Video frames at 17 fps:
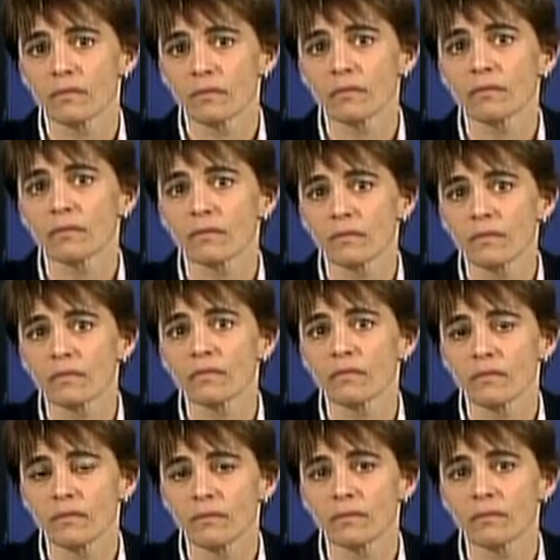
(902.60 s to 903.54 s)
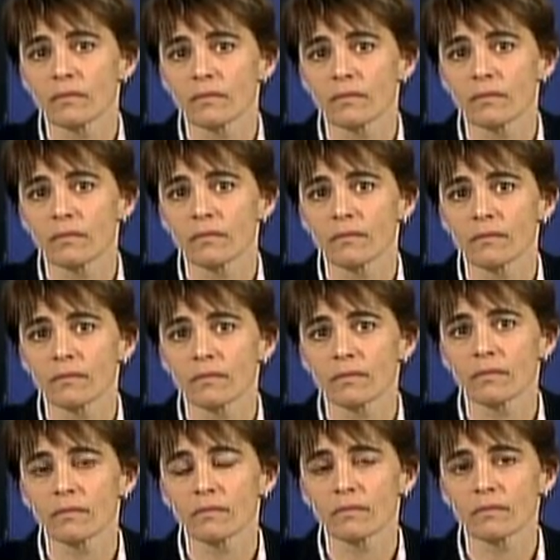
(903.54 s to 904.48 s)

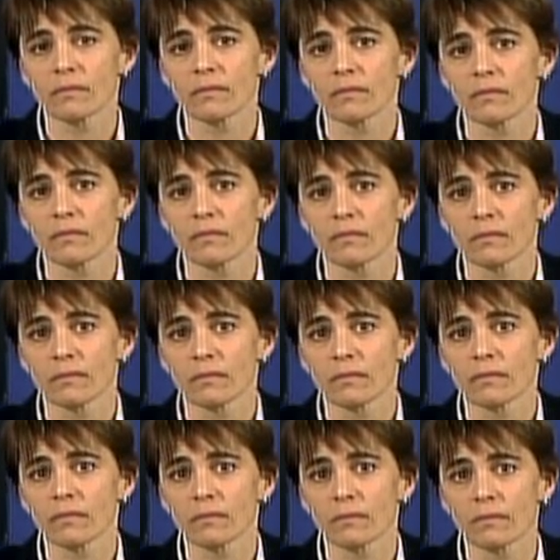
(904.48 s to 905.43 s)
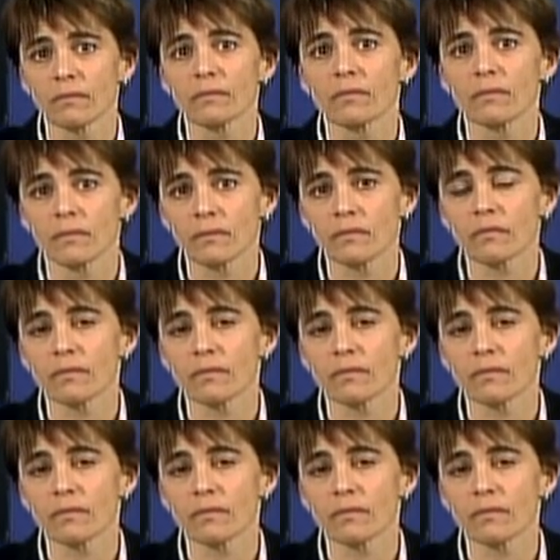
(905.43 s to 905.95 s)
No words are spoken by the person on screen.